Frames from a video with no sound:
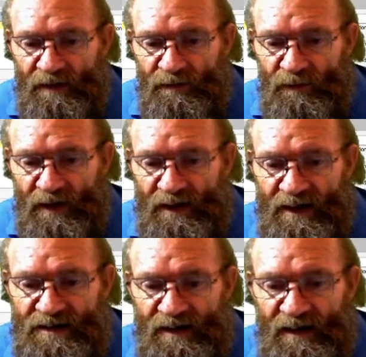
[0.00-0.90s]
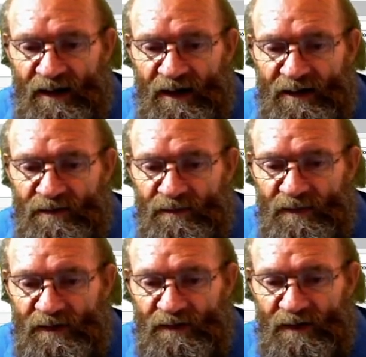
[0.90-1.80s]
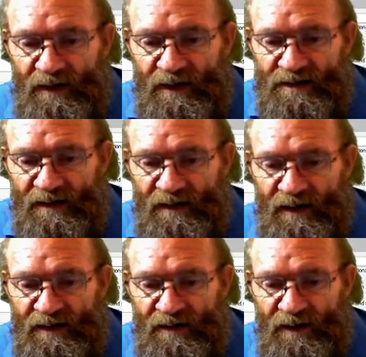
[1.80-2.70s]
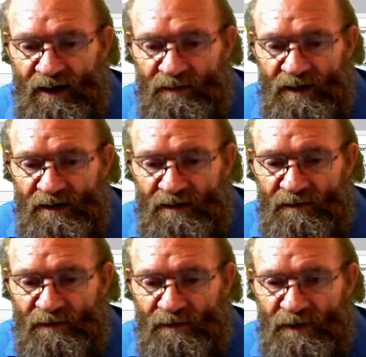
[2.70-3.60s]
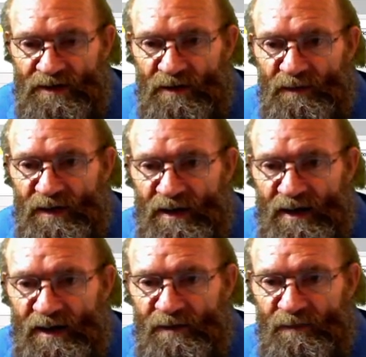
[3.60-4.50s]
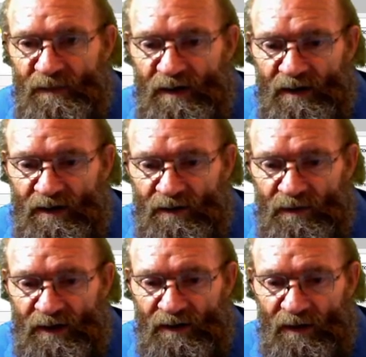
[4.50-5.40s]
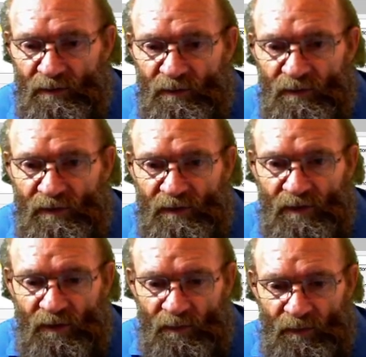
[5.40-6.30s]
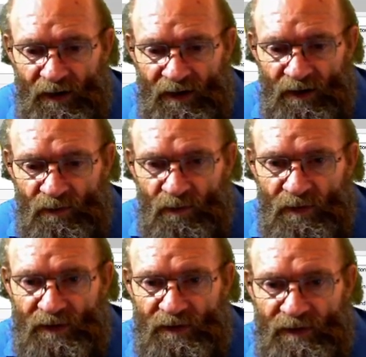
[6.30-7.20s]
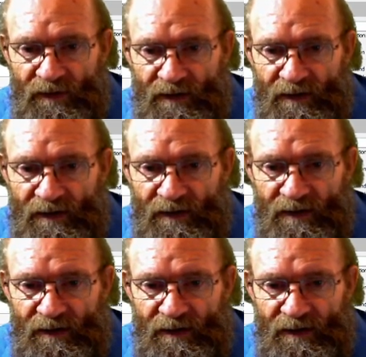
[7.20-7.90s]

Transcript: for that extra line. The extra line that came in was over there, and we can compare it with the